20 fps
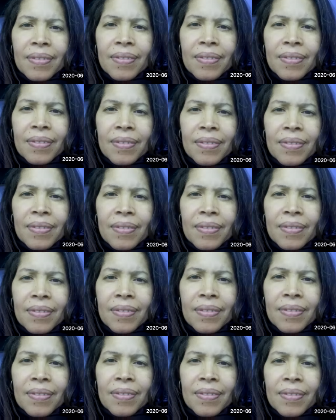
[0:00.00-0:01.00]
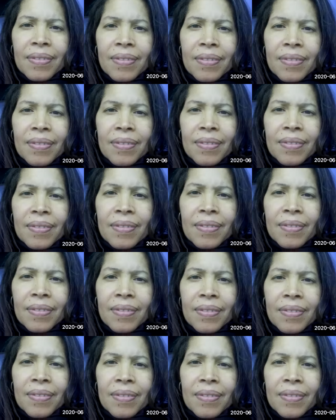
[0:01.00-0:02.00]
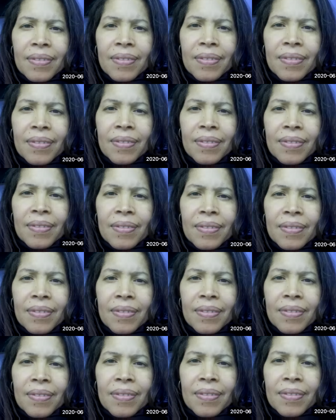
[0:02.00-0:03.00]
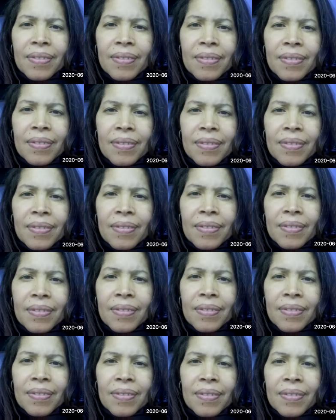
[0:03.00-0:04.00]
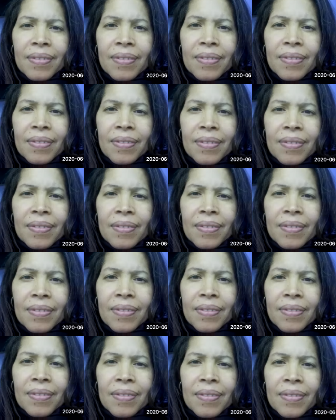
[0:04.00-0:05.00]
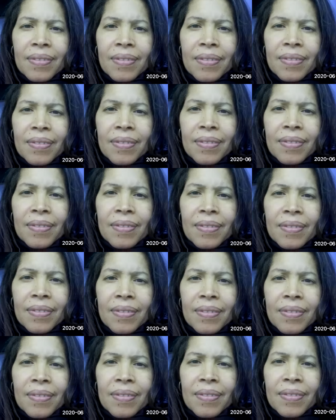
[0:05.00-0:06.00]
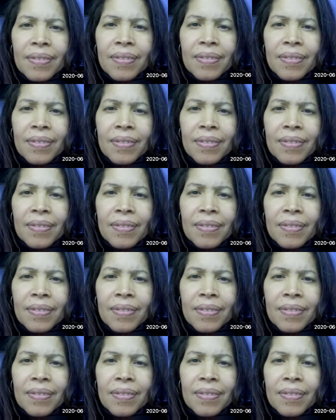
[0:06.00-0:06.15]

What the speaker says: No one is speaking in this clip.